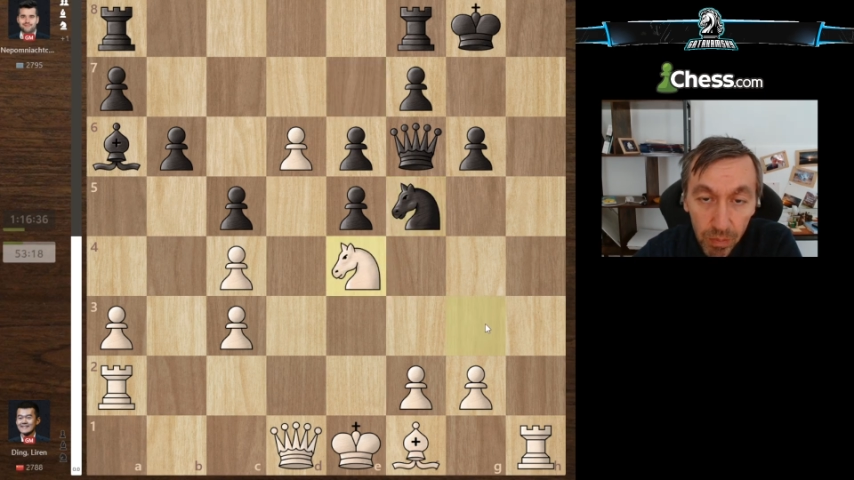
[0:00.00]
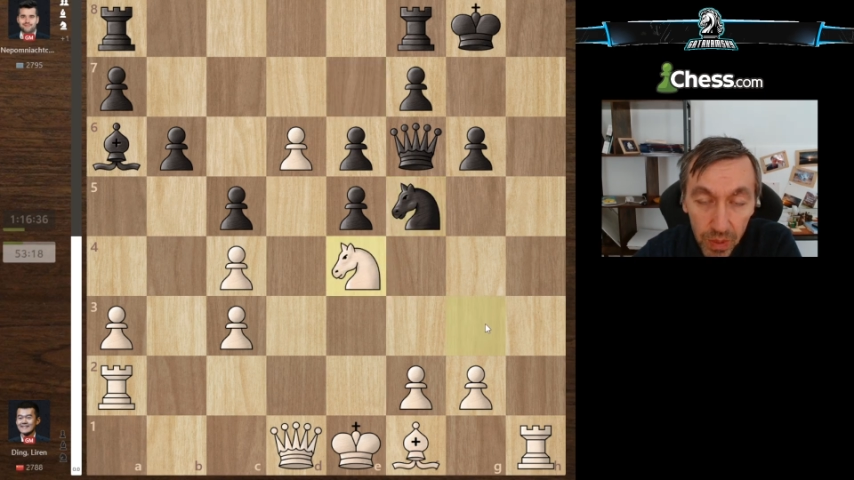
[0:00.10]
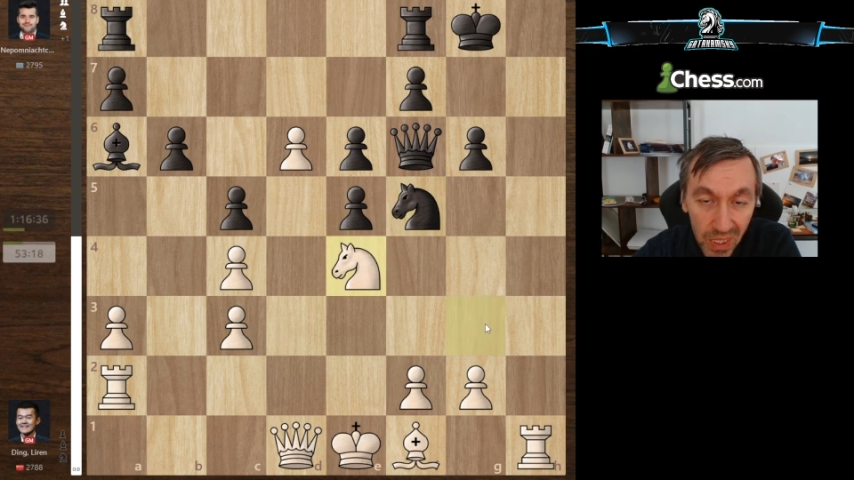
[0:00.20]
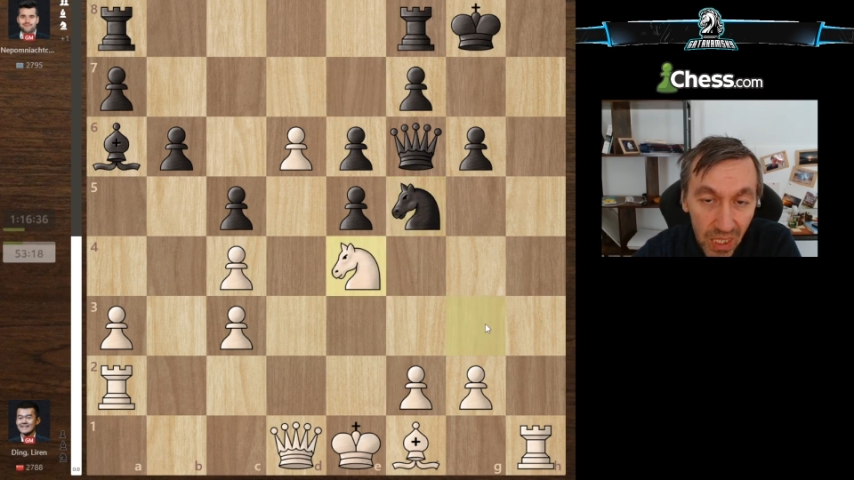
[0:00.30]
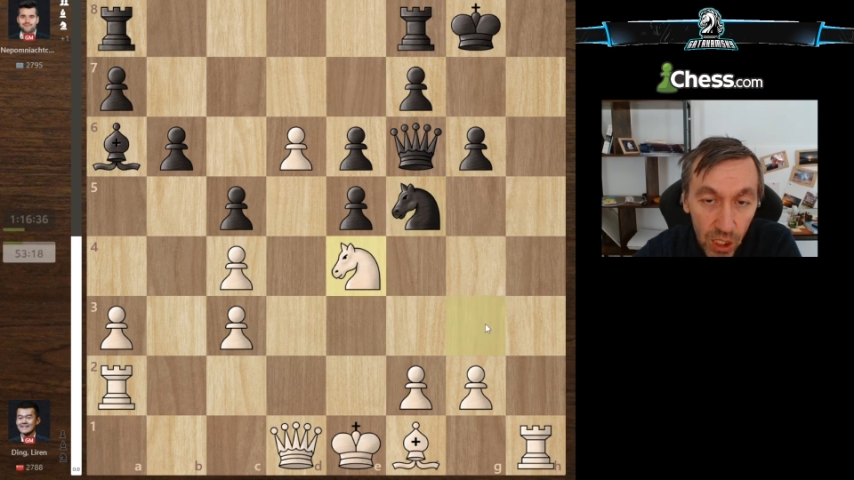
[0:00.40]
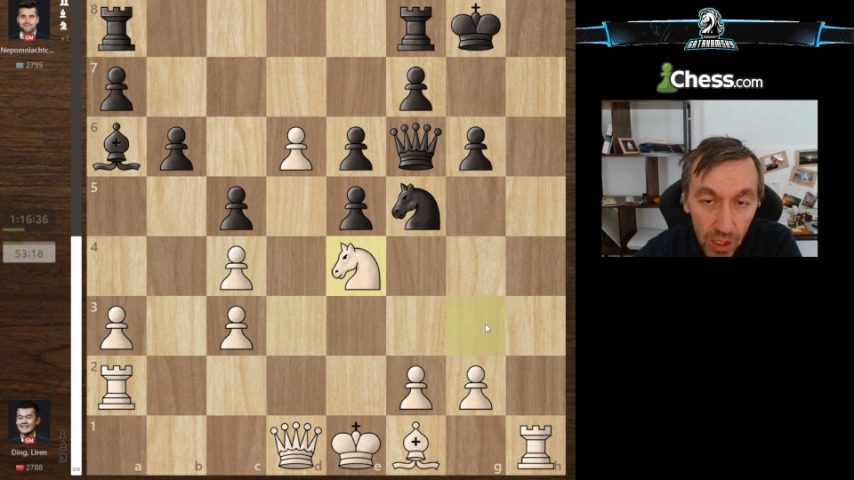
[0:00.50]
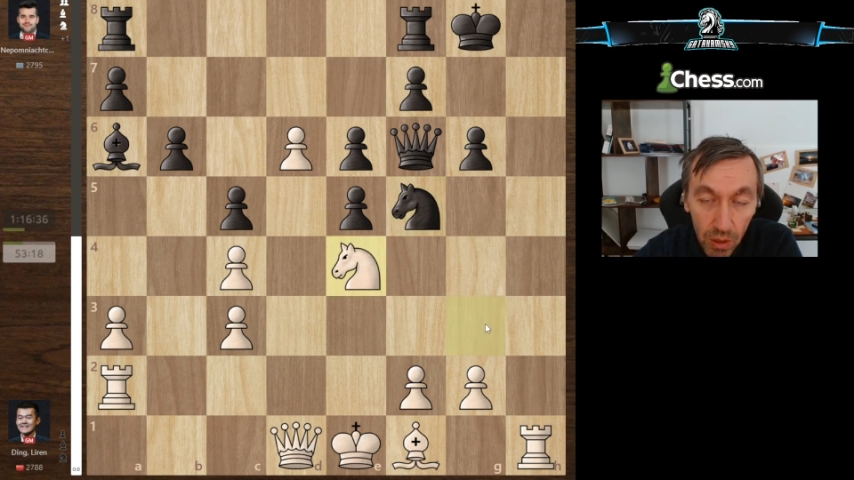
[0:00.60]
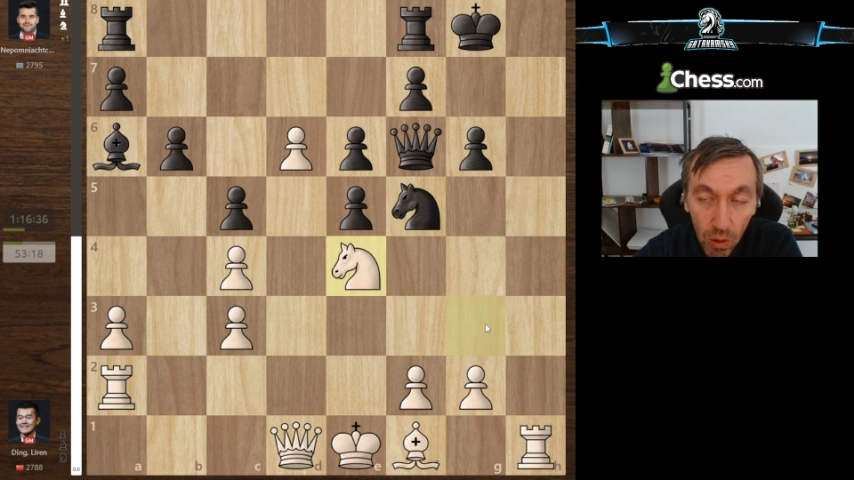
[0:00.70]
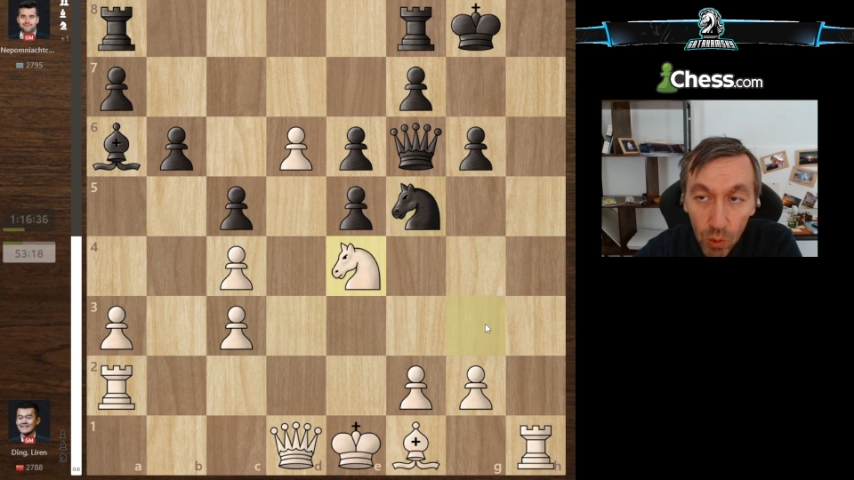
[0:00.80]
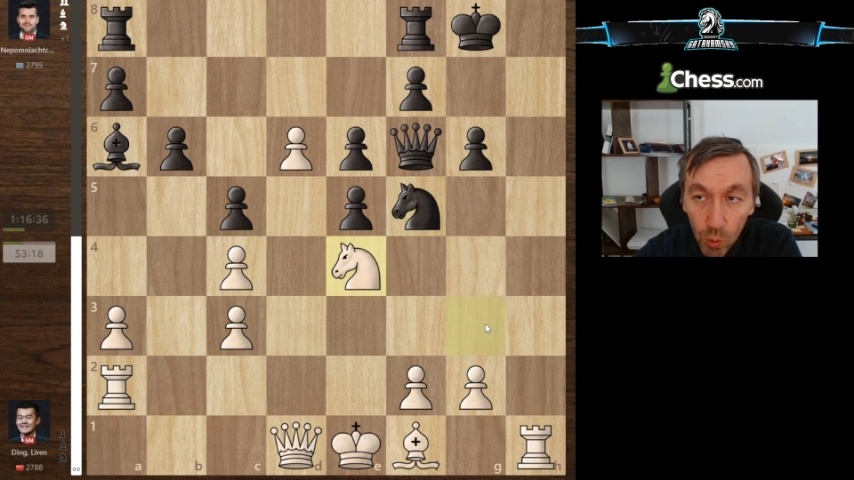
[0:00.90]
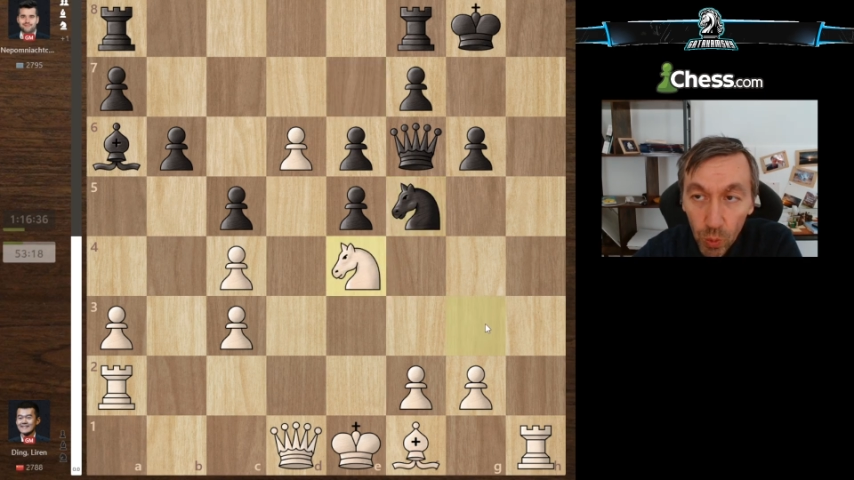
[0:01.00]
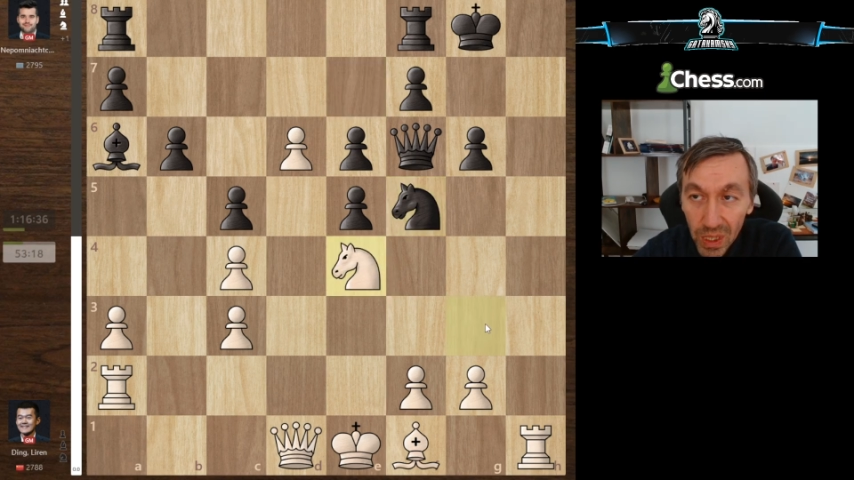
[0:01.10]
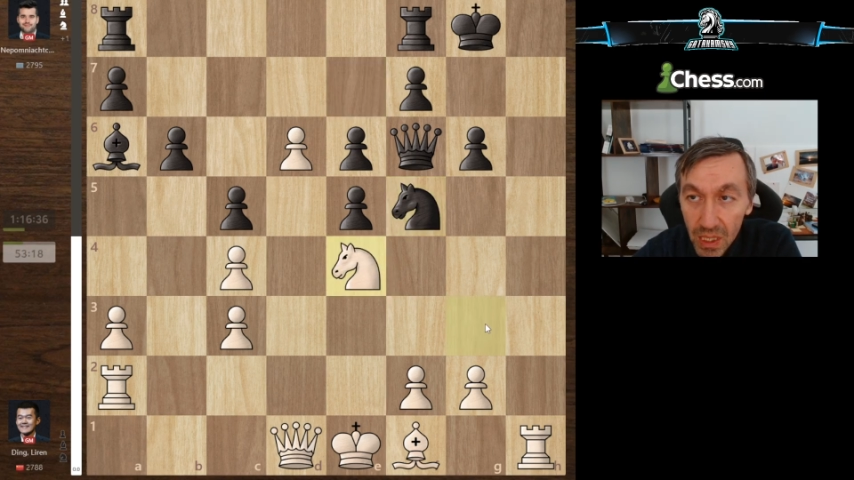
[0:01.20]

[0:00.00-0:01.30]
position all with the